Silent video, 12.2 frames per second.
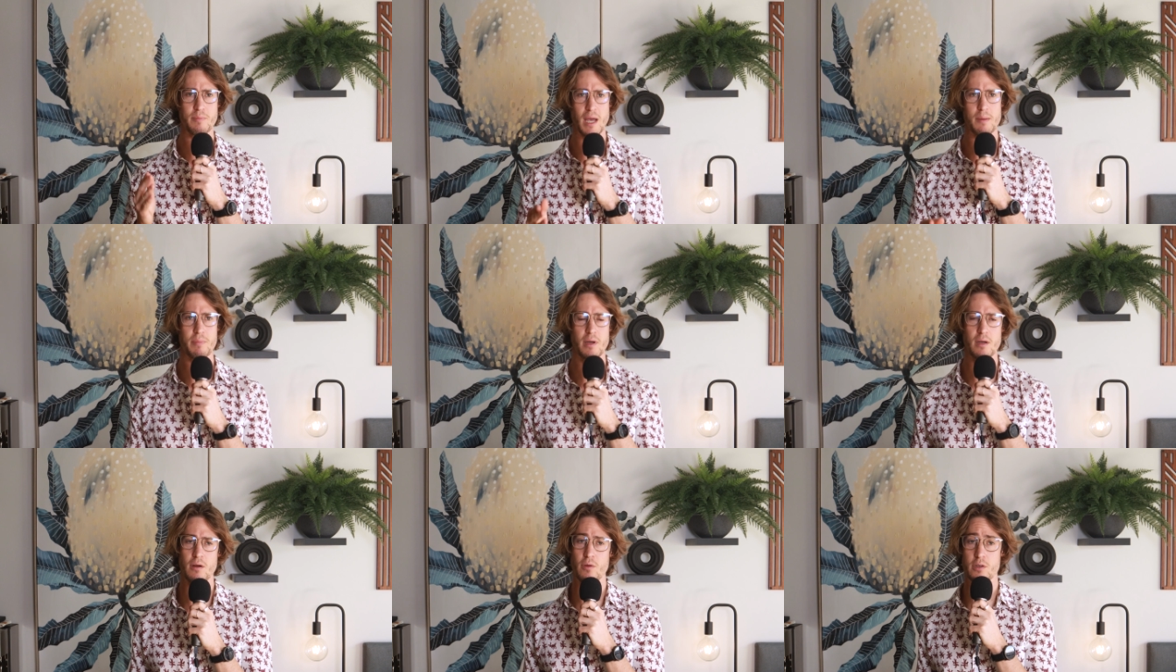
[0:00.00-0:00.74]
and
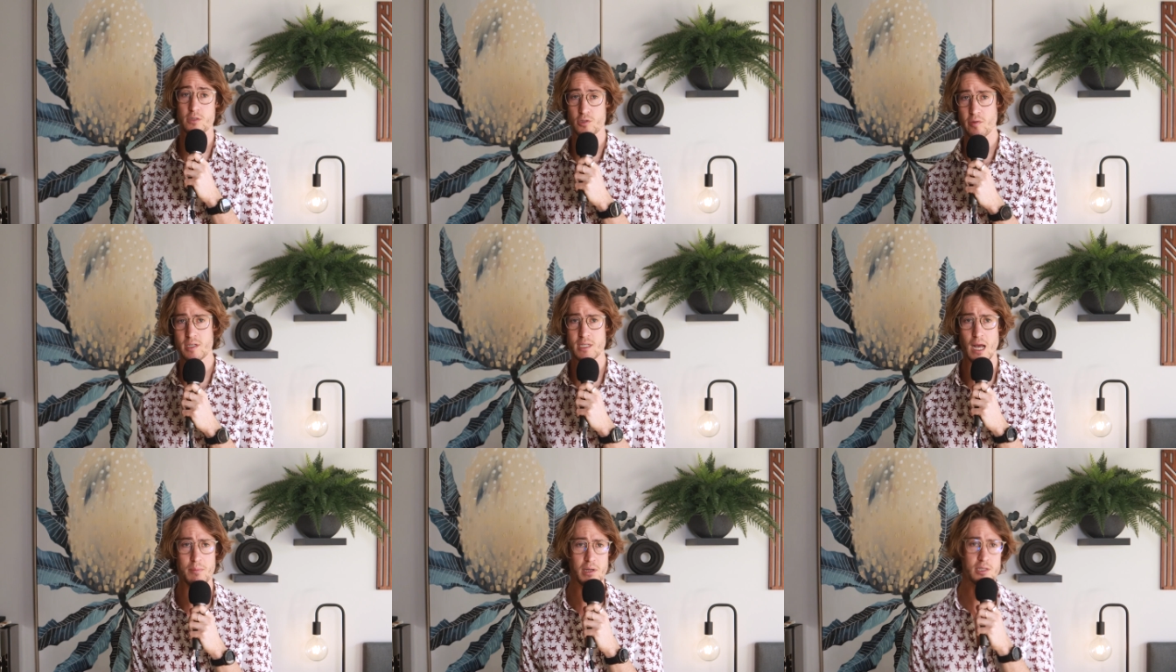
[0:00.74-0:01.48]
paper or your drawing
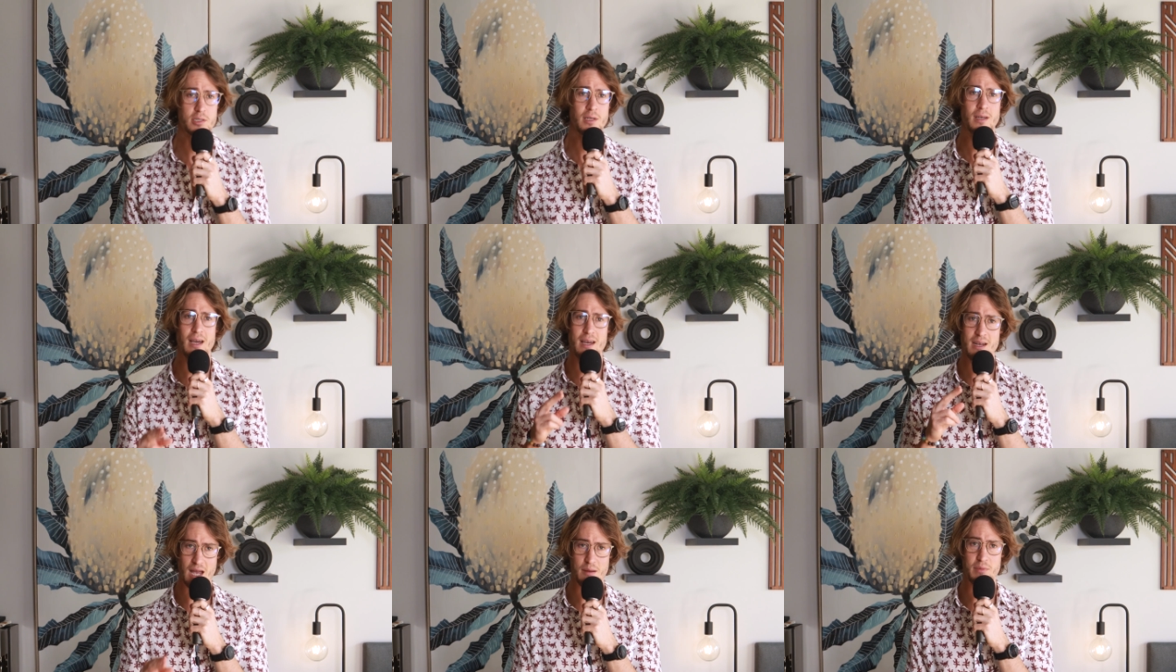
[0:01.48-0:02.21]
tablet
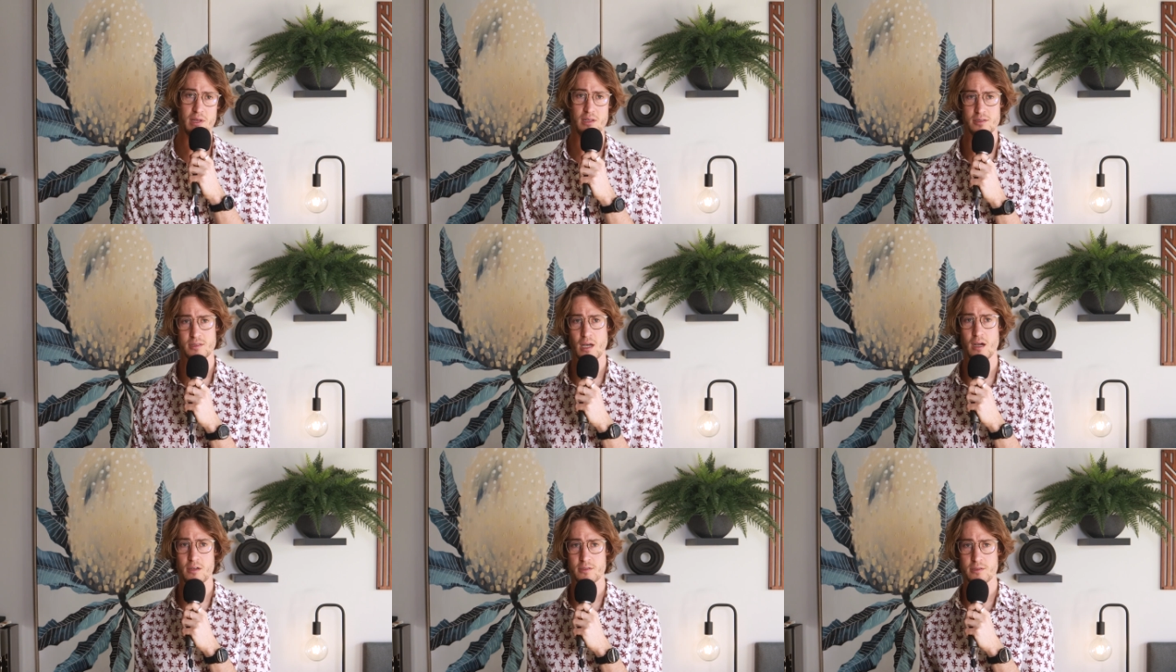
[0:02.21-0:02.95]
and hammer this
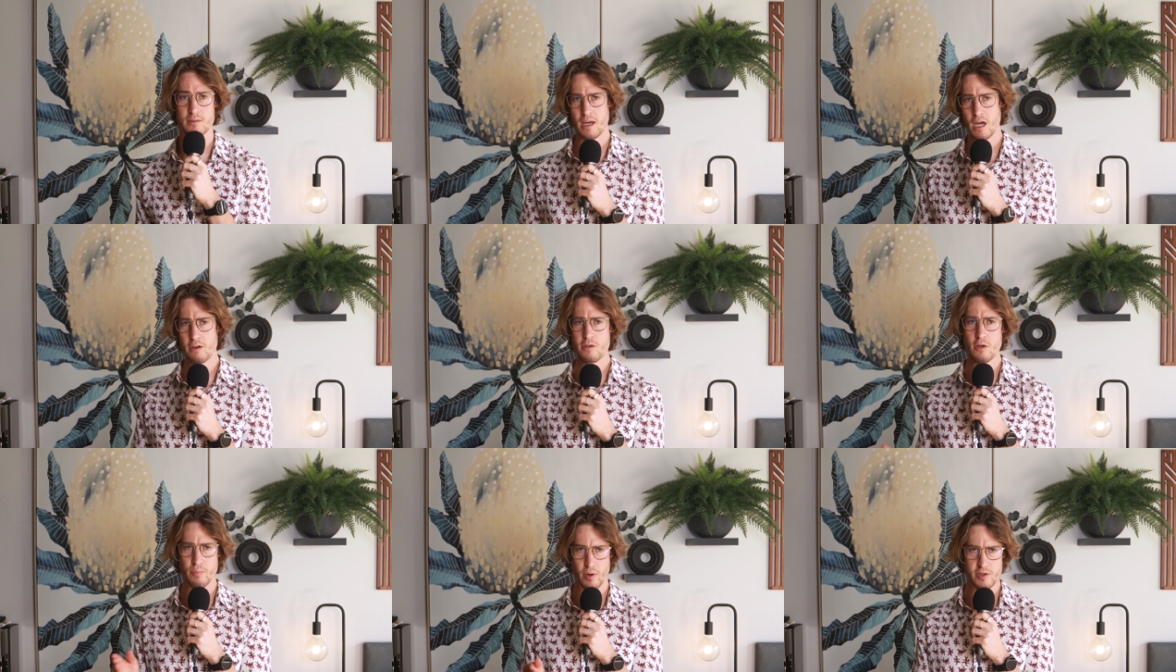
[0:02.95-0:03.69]
out. And how
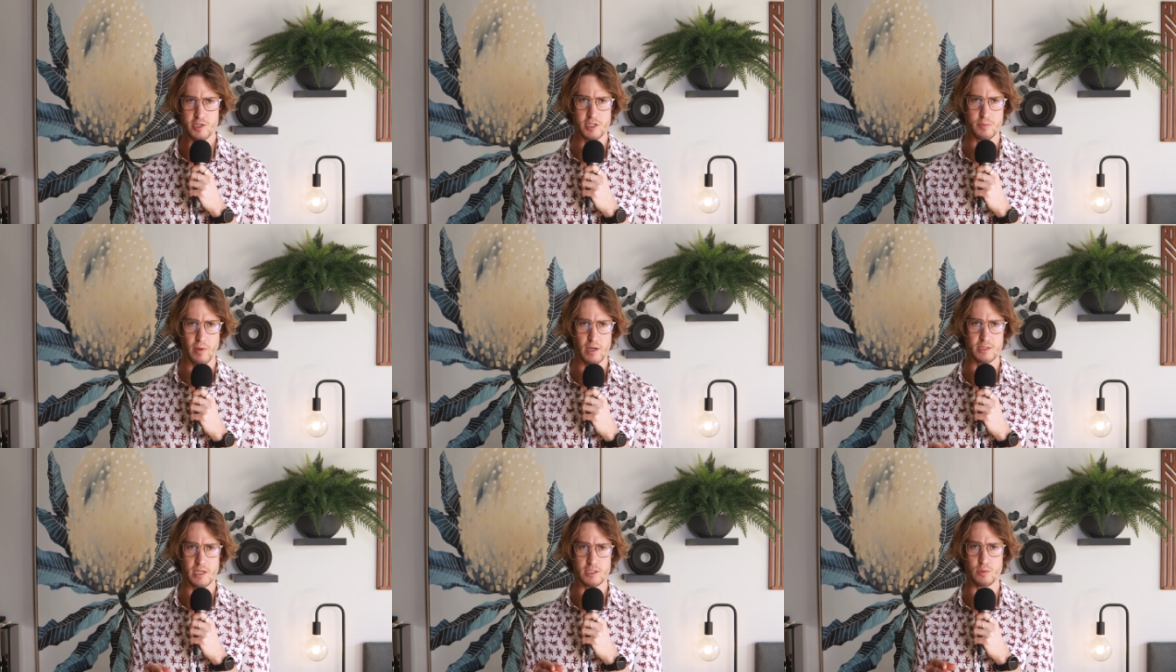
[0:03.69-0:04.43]
you approach this
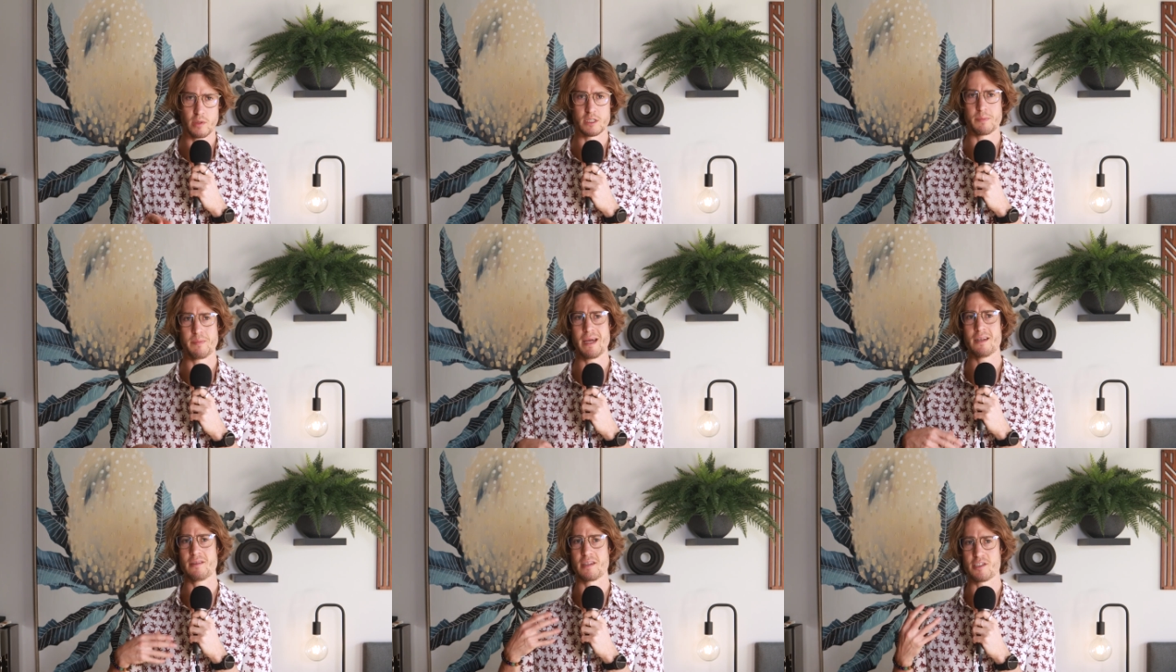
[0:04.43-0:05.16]
process will
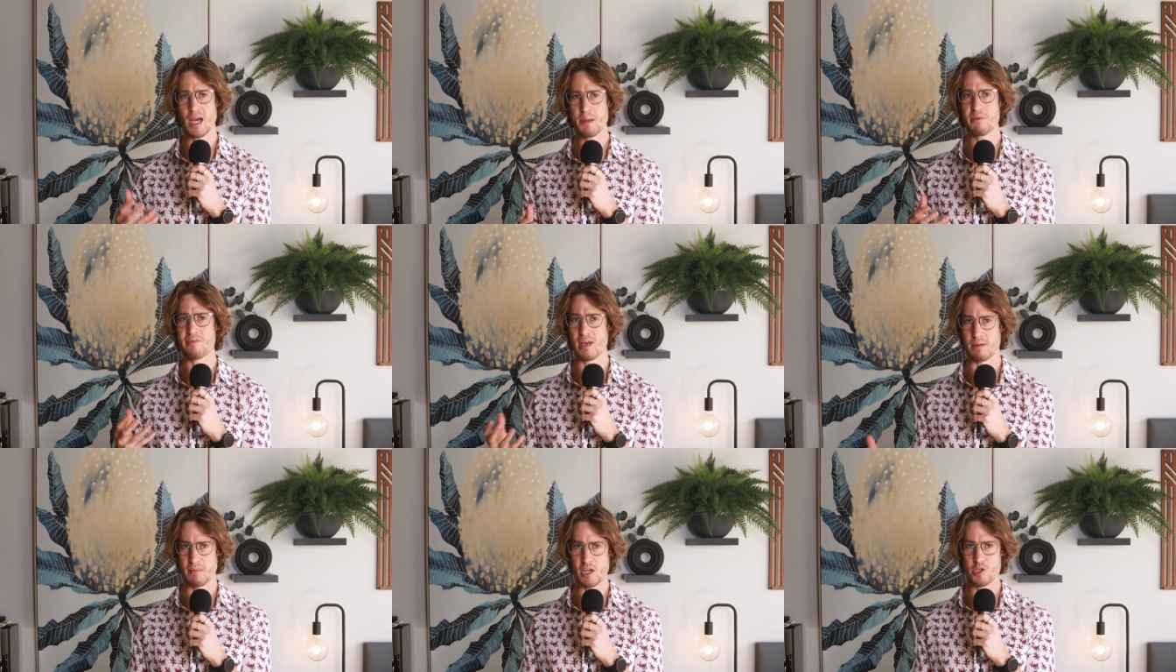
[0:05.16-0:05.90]
depend on the type of
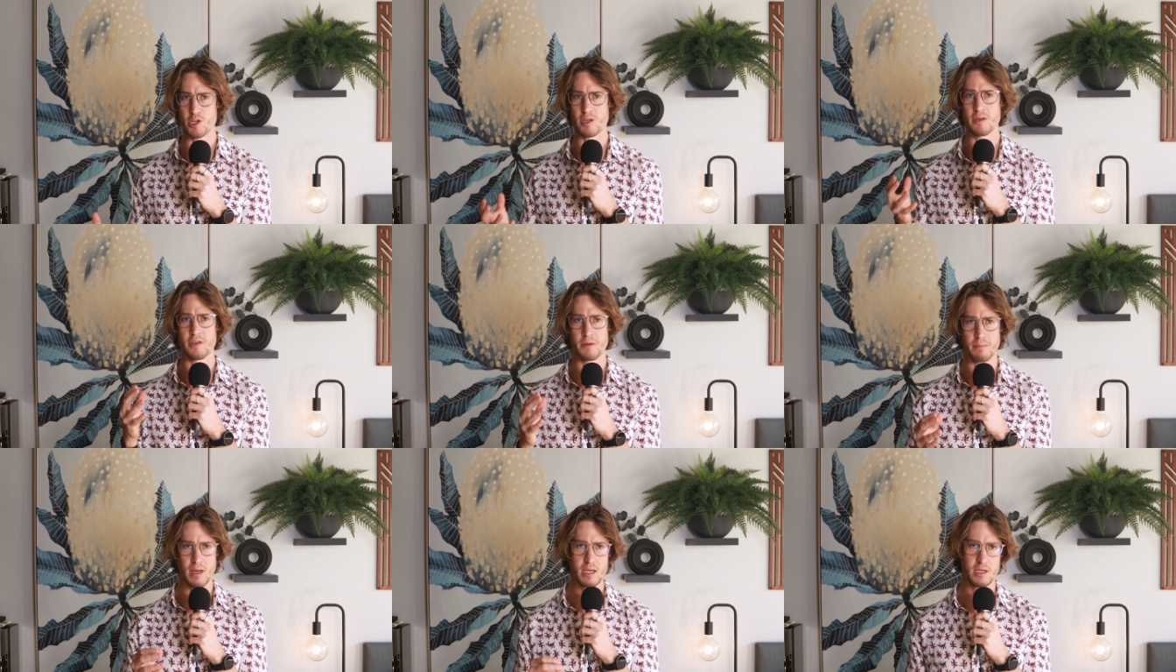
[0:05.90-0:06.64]
animation
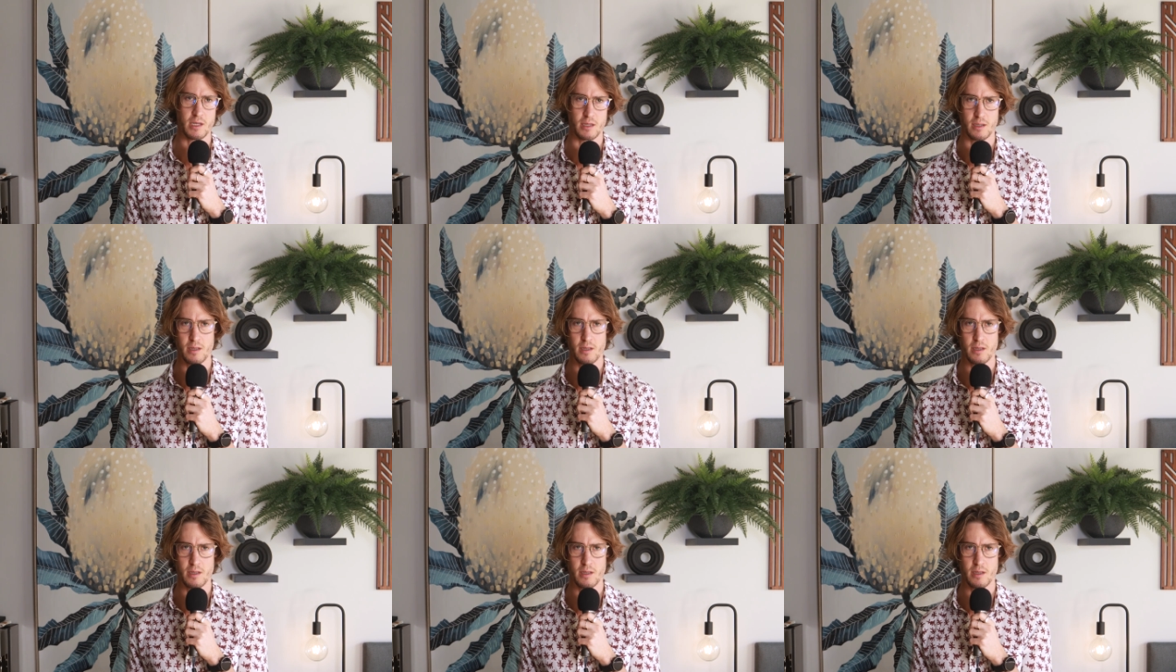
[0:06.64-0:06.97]
you're making.